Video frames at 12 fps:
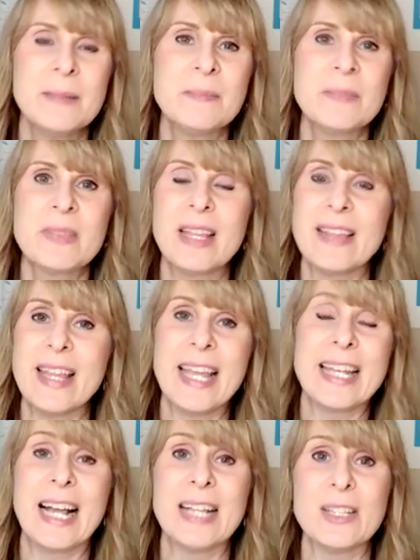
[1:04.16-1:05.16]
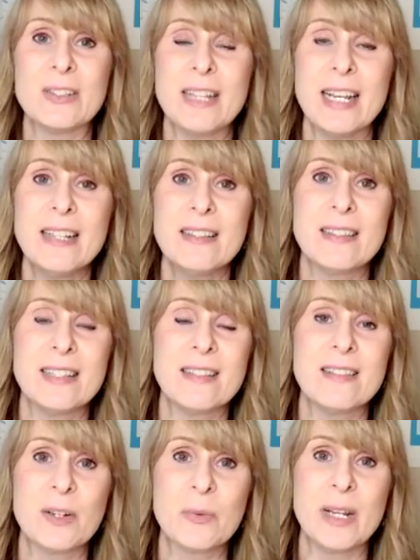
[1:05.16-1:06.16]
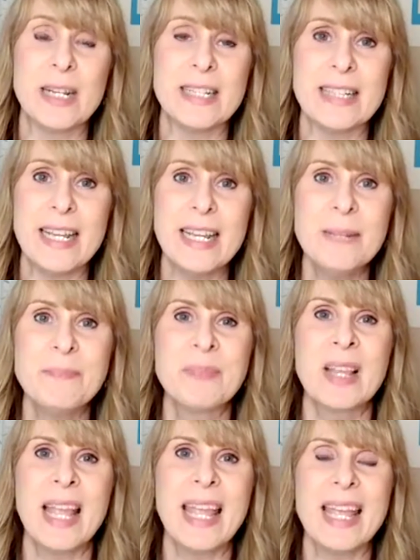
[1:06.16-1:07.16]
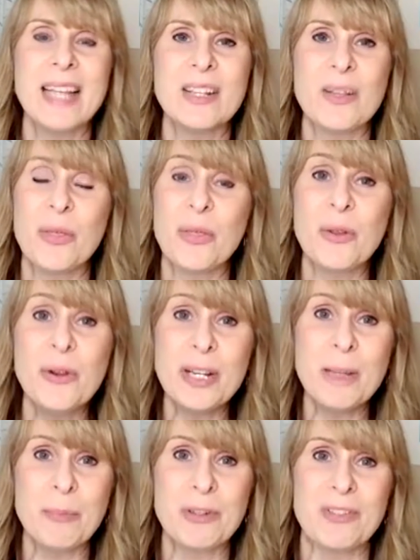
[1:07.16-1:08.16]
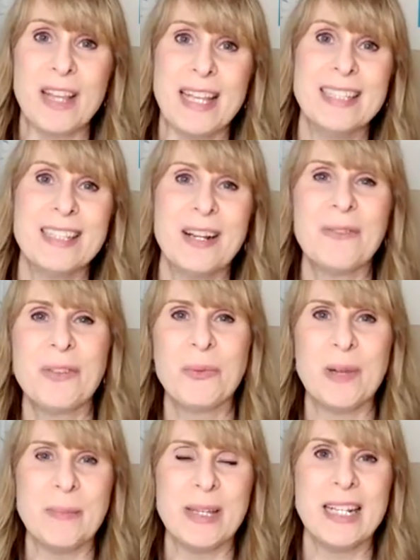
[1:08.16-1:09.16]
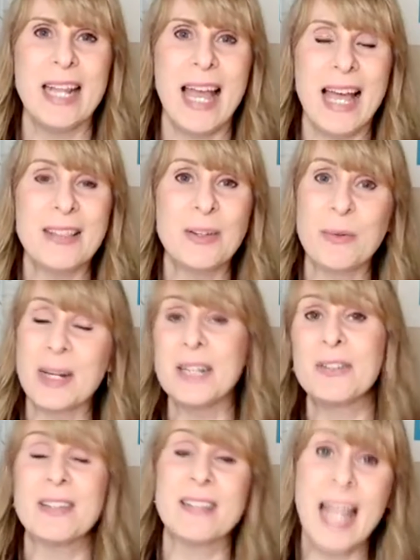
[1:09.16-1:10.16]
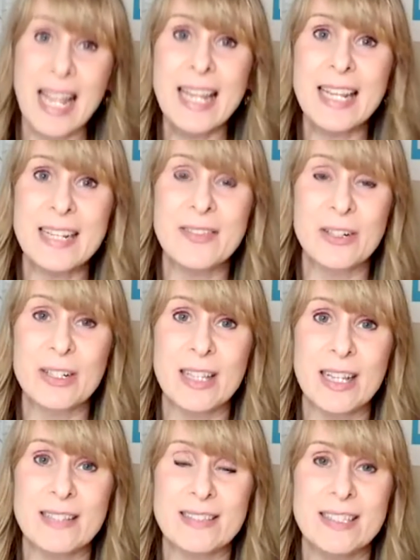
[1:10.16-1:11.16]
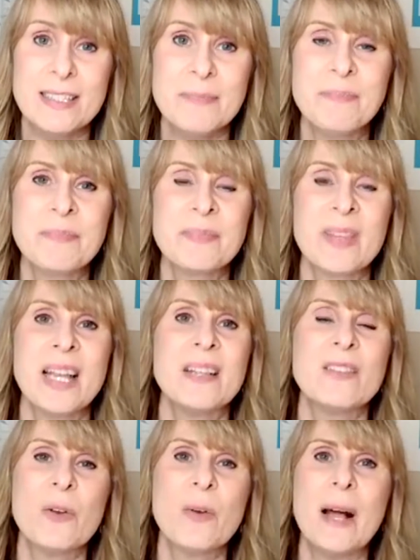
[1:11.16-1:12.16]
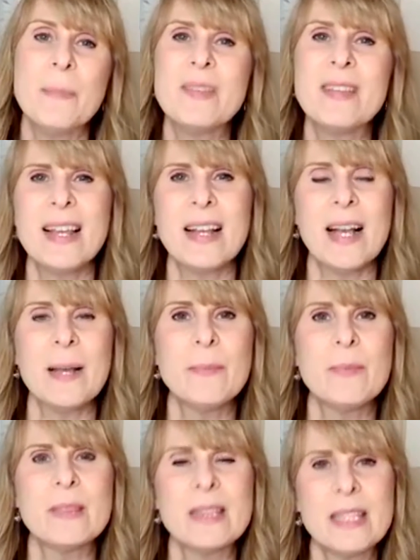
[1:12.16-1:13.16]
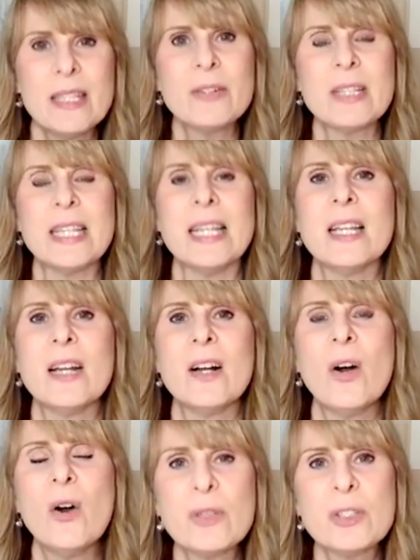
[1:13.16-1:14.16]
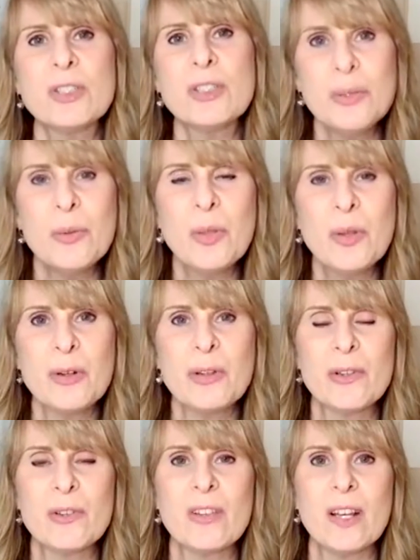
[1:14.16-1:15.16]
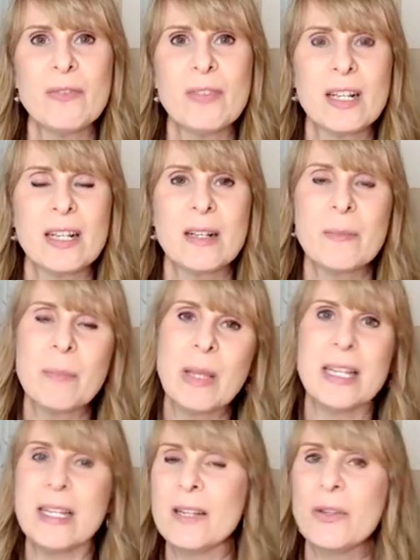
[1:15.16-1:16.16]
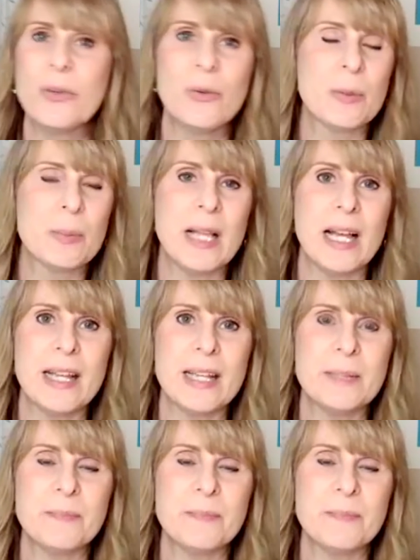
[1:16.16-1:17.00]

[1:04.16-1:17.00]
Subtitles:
that they had not looked at since their wedding day. And 30% of the women had their wedding dress hanging in their closet. So I'm literally over 2/3 of the people who replied